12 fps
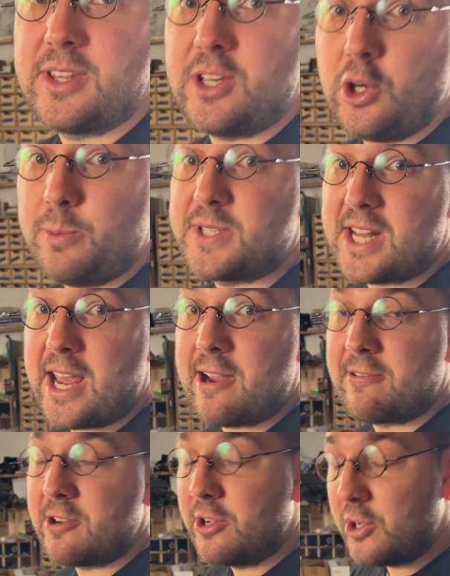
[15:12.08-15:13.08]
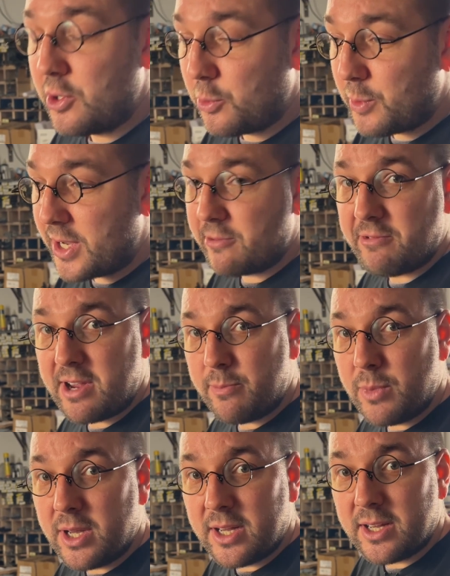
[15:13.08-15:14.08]
the opposite error where the
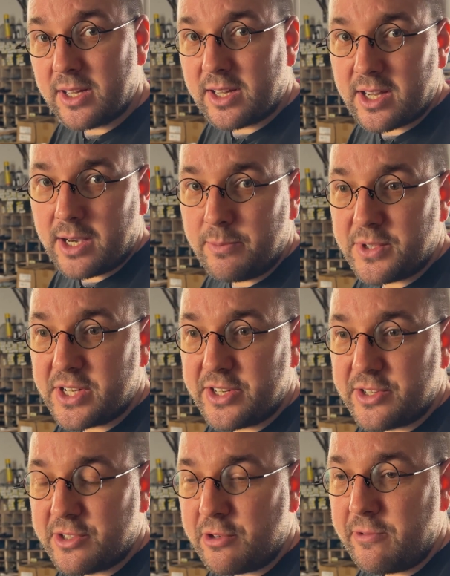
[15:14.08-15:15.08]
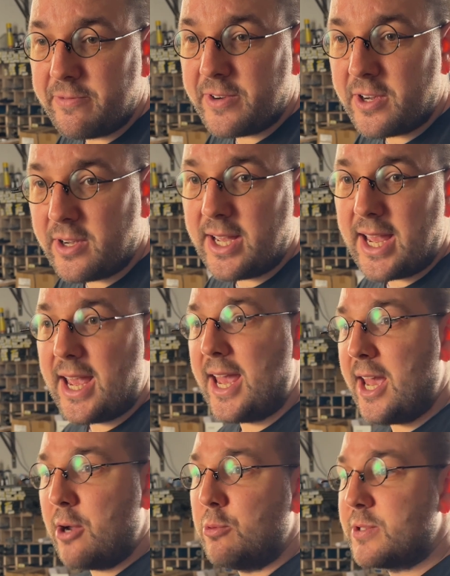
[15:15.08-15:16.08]
rim comes too far
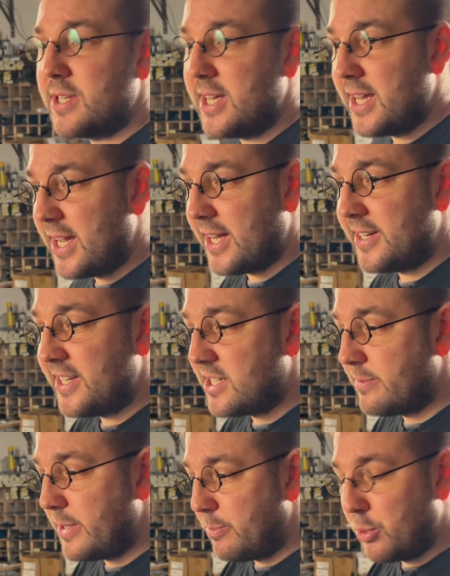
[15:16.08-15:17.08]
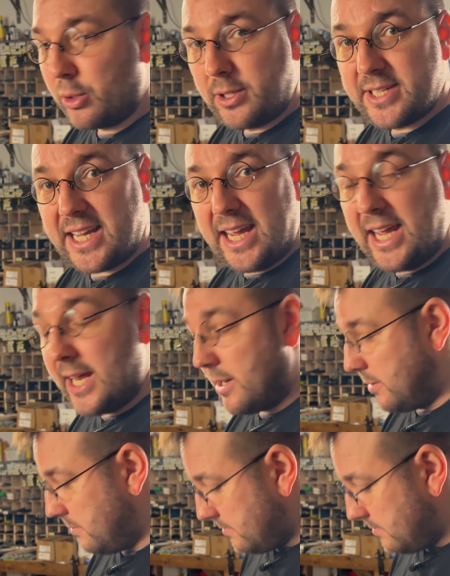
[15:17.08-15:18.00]
out and needs to be pulled in.